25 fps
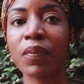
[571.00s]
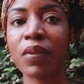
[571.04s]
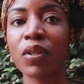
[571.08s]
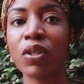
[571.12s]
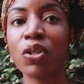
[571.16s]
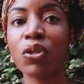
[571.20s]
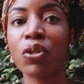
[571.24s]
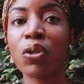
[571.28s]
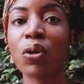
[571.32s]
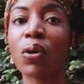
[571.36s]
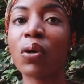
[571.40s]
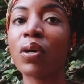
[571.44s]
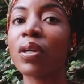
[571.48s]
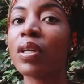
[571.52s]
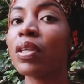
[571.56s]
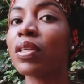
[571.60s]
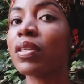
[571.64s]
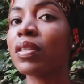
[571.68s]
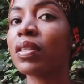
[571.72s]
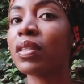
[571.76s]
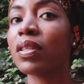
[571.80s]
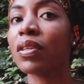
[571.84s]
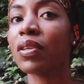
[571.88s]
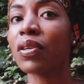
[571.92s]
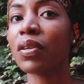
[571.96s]
you know,
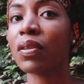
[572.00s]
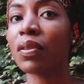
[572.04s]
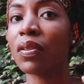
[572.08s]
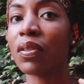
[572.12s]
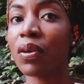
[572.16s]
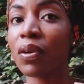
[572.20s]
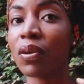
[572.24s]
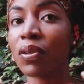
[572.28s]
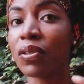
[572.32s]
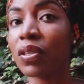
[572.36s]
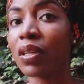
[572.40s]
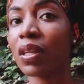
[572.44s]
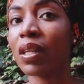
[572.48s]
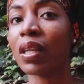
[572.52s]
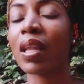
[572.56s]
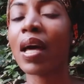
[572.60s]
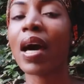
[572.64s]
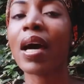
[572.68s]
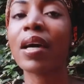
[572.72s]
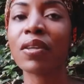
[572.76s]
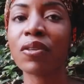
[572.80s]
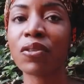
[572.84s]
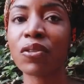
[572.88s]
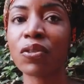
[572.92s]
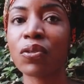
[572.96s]
there was a
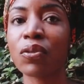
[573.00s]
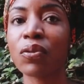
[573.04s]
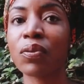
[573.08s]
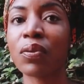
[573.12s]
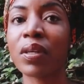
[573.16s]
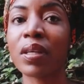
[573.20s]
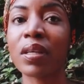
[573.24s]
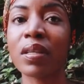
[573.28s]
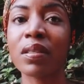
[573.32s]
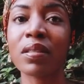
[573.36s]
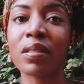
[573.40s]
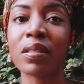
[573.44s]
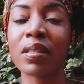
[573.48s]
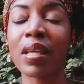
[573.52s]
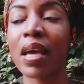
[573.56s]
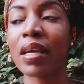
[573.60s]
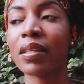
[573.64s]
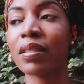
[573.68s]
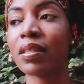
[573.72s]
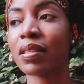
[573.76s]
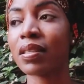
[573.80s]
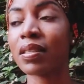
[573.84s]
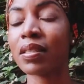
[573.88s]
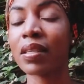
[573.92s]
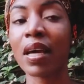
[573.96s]
lot of students
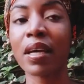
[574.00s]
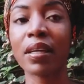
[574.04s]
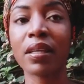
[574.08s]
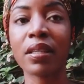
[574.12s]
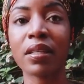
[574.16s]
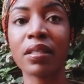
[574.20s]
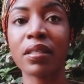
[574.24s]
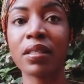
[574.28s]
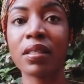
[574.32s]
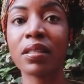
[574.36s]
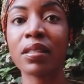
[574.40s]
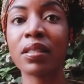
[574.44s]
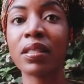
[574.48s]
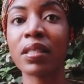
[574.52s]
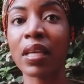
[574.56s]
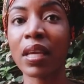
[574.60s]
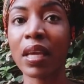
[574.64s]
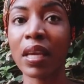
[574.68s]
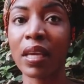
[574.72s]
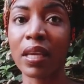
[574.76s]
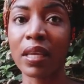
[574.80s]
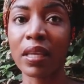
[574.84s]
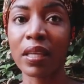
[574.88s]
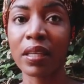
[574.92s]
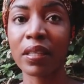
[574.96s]
that decided to
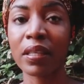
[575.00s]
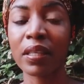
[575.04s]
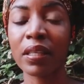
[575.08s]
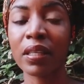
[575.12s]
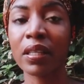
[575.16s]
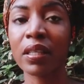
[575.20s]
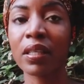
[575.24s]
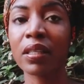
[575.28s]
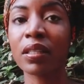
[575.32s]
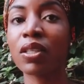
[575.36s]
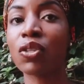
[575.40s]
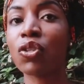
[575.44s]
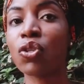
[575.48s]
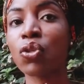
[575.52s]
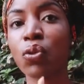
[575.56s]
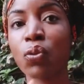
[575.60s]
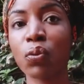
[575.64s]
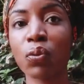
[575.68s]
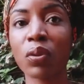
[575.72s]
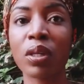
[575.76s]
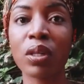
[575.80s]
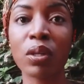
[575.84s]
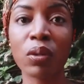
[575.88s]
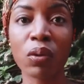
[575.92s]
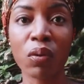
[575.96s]
take the
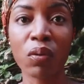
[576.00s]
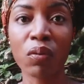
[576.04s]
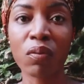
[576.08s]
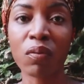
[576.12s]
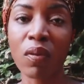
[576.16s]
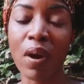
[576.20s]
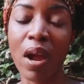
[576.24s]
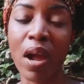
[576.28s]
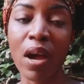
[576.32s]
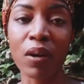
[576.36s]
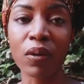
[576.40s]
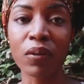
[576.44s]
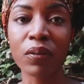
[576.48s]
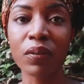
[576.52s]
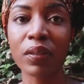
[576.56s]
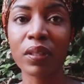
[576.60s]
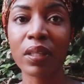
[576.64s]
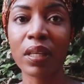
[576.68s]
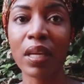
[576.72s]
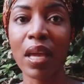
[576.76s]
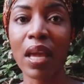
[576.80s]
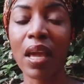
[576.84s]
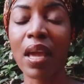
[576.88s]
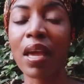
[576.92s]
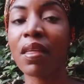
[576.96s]
student route,
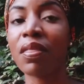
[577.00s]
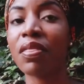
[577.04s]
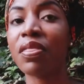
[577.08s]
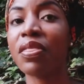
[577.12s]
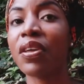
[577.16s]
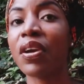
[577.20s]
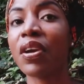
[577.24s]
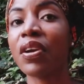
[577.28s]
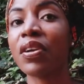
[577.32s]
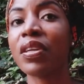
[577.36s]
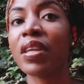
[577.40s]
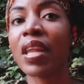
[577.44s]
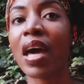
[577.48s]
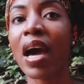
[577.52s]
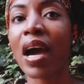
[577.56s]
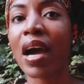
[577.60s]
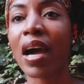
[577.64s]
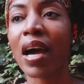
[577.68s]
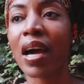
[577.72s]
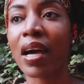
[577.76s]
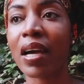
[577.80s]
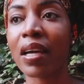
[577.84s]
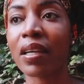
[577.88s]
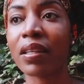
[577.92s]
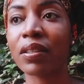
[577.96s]
and they're
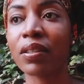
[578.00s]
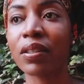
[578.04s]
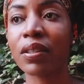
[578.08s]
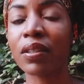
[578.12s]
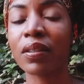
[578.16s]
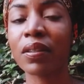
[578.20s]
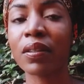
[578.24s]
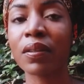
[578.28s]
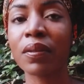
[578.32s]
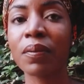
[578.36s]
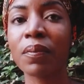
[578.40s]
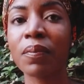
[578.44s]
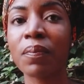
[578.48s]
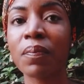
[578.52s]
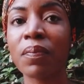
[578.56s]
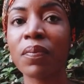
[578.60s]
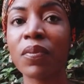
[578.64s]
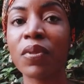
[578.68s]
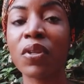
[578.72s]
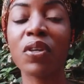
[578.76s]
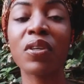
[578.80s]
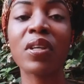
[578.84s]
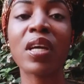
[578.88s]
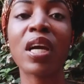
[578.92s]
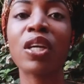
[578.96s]

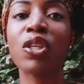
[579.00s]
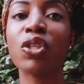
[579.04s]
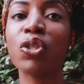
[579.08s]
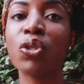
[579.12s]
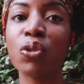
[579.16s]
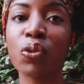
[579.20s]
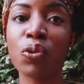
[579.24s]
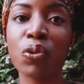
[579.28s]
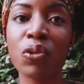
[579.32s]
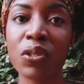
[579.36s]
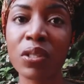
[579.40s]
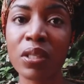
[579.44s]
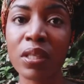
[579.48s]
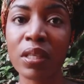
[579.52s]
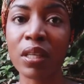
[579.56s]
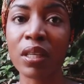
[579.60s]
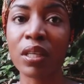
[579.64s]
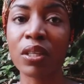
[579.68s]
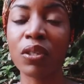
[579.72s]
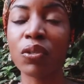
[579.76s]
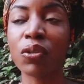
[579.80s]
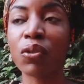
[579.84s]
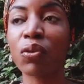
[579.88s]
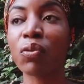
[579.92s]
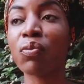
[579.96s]
not used
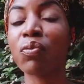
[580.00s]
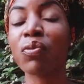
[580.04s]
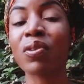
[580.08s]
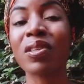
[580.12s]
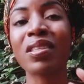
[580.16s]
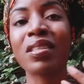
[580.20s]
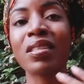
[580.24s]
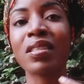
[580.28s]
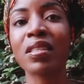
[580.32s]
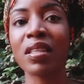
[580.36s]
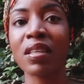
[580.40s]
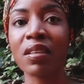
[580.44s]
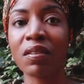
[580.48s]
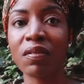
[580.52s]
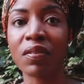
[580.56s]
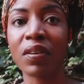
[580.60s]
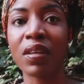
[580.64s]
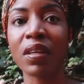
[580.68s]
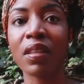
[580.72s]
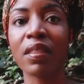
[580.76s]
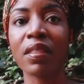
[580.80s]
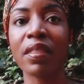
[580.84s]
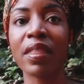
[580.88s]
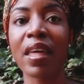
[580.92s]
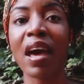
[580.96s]
to, you know,
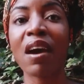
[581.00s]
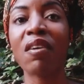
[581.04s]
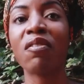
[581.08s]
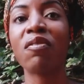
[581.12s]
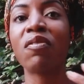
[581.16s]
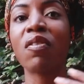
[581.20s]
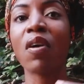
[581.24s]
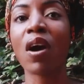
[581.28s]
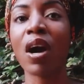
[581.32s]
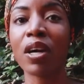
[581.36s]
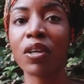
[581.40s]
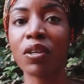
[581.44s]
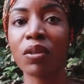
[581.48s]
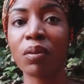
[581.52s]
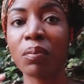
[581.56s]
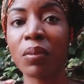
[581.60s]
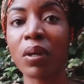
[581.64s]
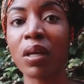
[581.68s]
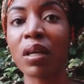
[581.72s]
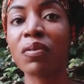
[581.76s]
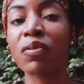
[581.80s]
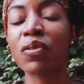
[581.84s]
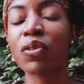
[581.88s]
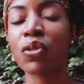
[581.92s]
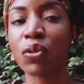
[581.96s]
receiving that
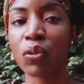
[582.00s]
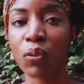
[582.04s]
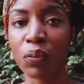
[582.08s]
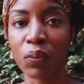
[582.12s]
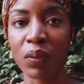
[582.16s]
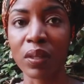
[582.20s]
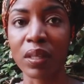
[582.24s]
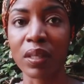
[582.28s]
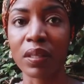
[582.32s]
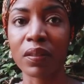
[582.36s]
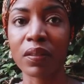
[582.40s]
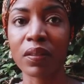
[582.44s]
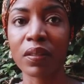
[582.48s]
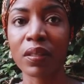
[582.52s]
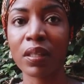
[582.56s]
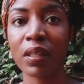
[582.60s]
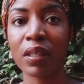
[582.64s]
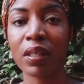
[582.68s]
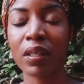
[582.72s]
volume of students.